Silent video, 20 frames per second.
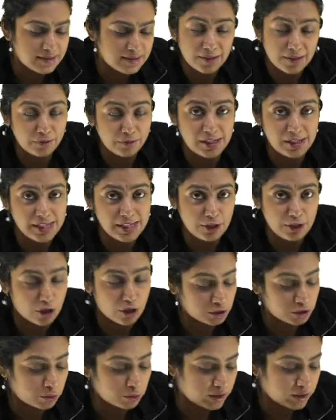is definitely
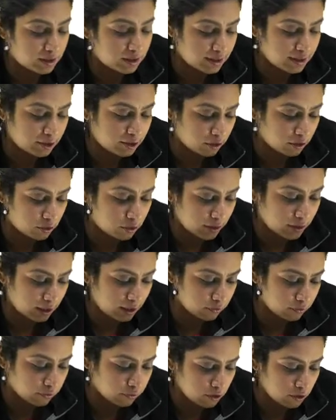not the word that you're
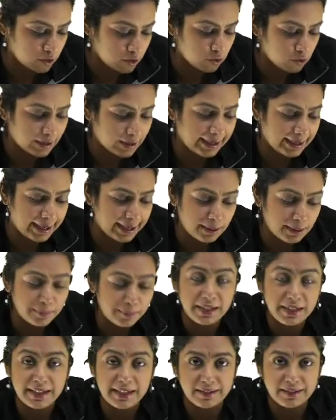looking for, so I
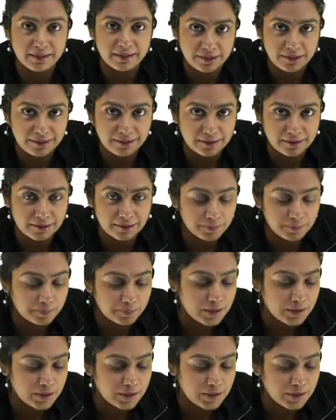eliminate this.